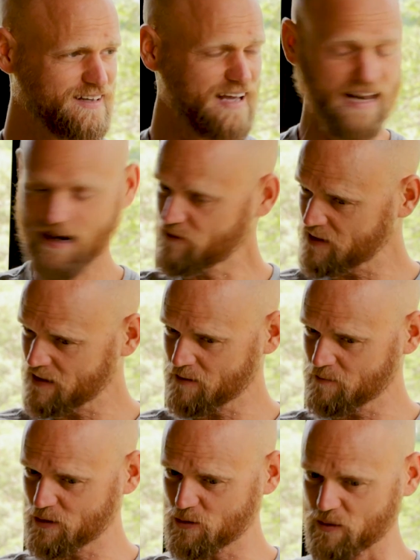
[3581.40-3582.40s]
and everything
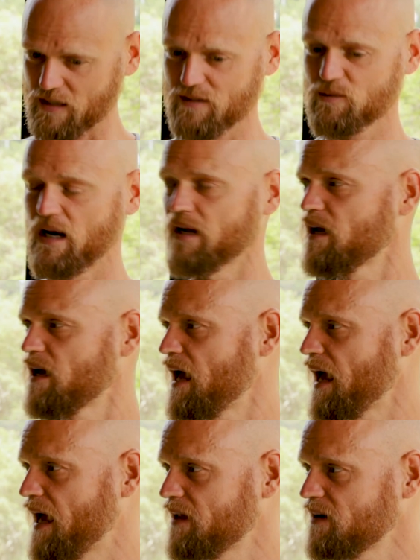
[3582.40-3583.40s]
in between, right?
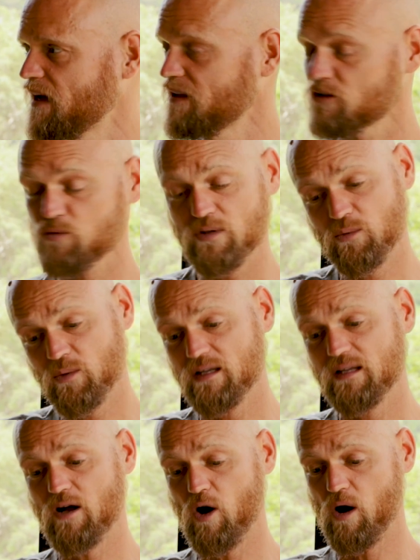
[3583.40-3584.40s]
And that's really one
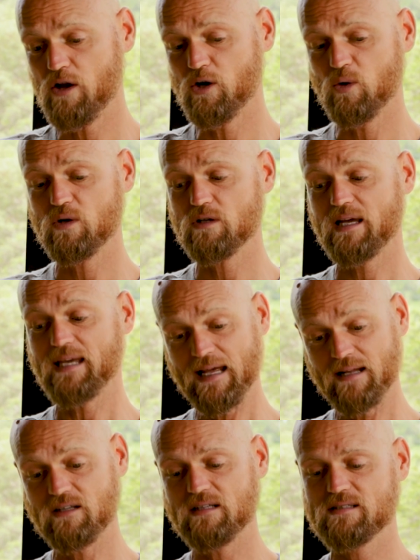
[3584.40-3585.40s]
of the,
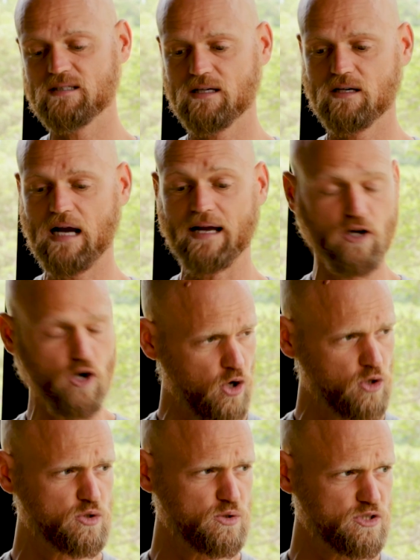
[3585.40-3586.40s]
again, it's the kind of
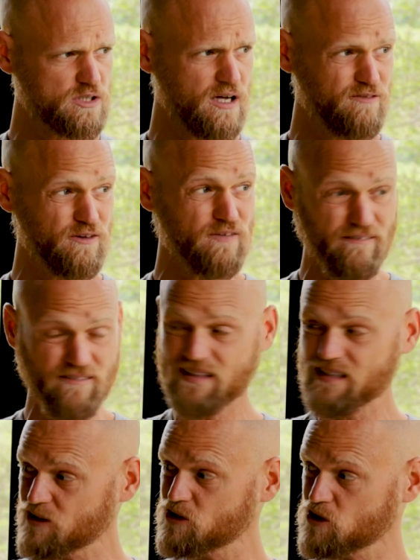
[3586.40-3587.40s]
cultural stuff of
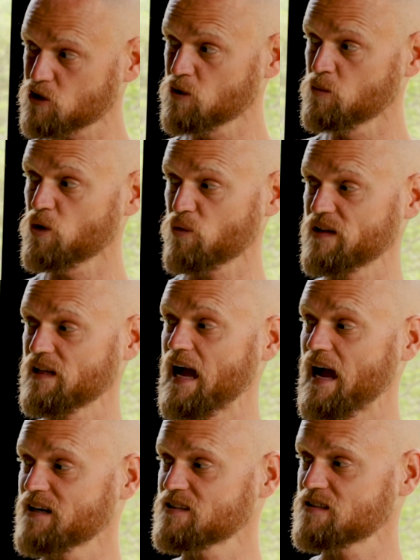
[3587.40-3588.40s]
everything here is just a little more
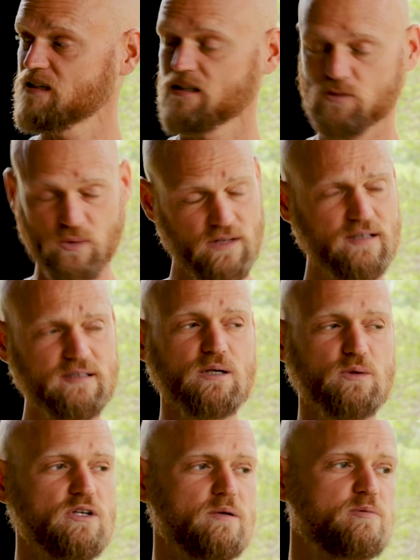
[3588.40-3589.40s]
relaxed. It's one of the things I
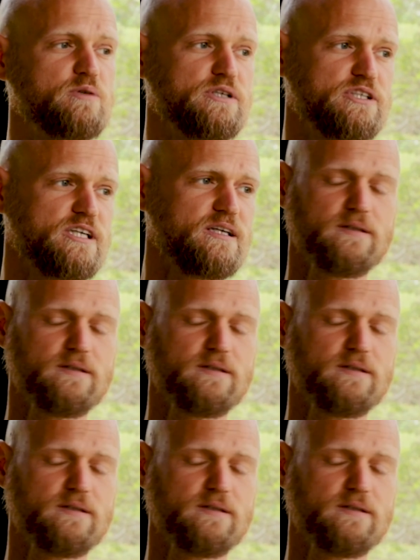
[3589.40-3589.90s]
really appreciate.